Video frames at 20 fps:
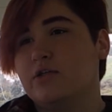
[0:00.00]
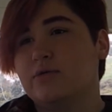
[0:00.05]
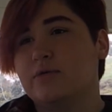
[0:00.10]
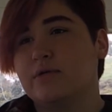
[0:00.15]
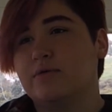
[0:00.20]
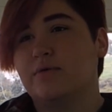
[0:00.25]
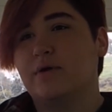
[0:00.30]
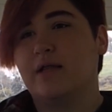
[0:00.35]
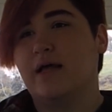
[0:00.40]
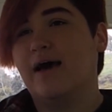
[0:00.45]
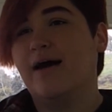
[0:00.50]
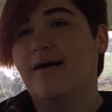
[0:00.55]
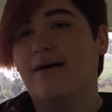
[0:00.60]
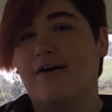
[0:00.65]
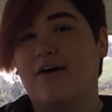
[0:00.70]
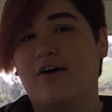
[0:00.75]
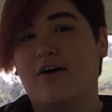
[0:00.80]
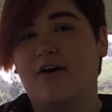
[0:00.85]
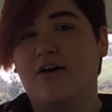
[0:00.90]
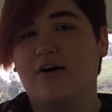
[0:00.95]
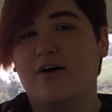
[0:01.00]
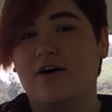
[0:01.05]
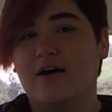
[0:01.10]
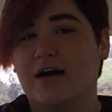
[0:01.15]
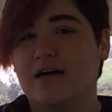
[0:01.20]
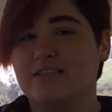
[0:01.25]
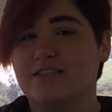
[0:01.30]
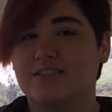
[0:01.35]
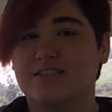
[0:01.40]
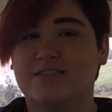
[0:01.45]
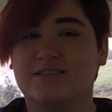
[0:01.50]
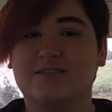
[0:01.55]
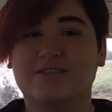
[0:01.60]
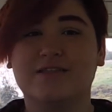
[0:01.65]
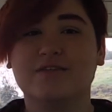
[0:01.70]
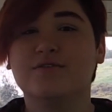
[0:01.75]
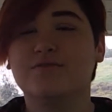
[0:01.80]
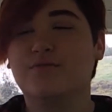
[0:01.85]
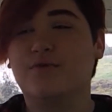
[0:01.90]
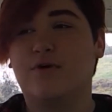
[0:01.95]
doing well at all. I just
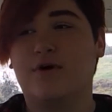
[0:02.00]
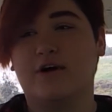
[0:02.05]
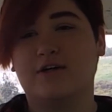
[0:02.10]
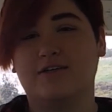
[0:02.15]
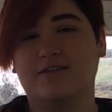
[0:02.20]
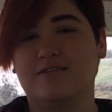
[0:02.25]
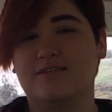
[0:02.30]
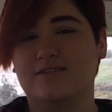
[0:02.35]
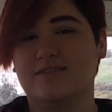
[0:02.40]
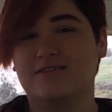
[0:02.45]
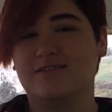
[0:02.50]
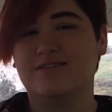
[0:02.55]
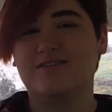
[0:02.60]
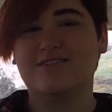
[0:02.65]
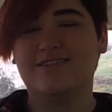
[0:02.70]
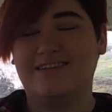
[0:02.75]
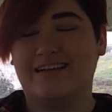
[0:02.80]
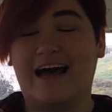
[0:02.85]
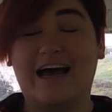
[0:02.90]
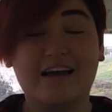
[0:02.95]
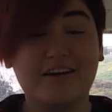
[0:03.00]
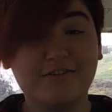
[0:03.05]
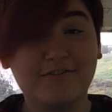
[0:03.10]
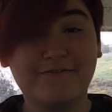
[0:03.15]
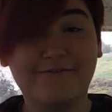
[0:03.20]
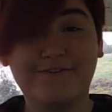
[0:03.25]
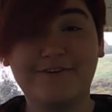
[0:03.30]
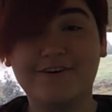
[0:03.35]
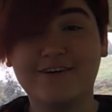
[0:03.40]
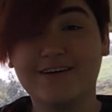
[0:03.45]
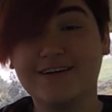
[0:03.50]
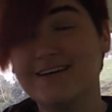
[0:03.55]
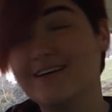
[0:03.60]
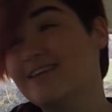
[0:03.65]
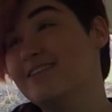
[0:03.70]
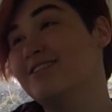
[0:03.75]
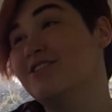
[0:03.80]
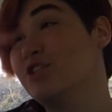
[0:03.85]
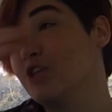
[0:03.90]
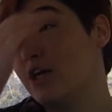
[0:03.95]
didn't want life.
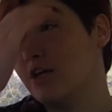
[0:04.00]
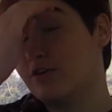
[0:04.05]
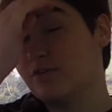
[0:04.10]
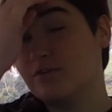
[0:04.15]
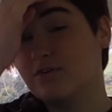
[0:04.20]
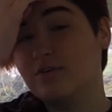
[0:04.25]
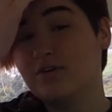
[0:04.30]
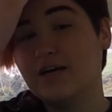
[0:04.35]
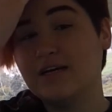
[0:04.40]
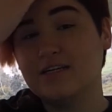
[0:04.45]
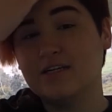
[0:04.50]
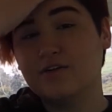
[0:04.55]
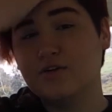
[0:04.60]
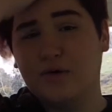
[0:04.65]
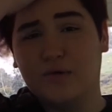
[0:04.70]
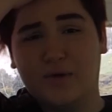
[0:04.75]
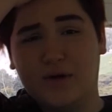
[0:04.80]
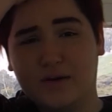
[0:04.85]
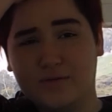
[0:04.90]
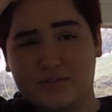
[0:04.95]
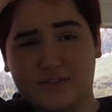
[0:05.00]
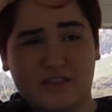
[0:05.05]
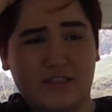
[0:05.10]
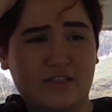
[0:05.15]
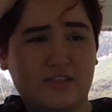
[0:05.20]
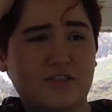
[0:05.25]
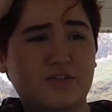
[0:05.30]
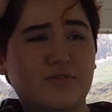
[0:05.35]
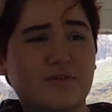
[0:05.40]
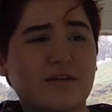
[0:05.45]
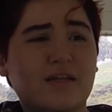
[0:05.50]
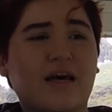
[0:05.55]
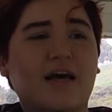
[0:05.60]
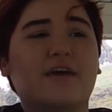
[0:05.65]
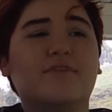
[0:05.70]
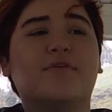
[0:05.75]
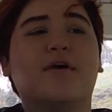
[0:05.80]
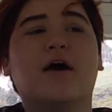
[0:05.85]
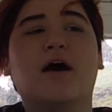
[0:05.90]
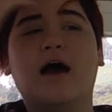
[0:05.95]
in general. I didn't know what I was going to do in
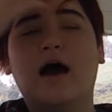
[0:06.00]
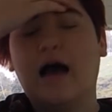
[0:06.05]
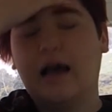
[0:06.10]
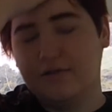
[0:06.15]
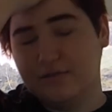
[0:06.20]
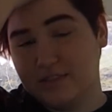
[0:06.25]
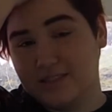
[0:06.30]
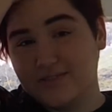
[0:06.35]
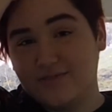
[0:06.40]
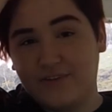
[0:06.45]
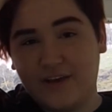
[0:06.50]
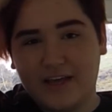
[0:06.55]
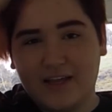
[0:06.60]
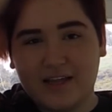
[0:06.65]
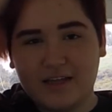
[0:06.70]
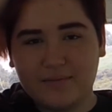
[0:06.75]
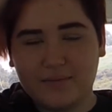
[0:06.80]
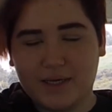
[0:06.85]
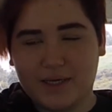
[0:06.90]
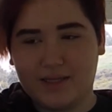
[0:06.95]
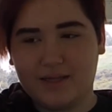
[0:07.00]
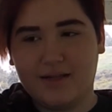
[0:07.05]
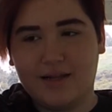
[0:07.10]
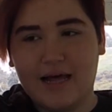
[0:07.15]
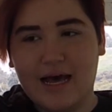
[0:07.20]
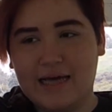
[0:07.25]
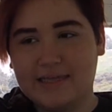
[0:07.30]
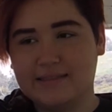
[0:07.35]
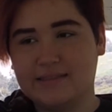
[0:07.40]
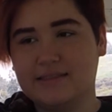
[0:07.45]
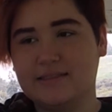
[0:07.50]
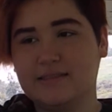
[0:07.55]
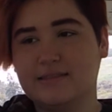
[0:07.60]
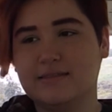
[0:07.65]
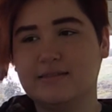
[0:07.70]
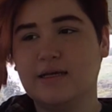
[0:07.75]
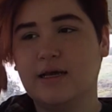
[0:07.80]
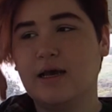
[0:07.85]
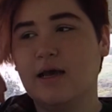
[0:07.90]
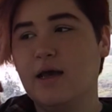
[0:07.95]
life. I was failing my
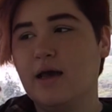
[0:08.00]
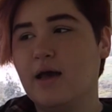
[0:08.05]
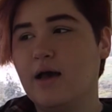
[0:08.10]
classes.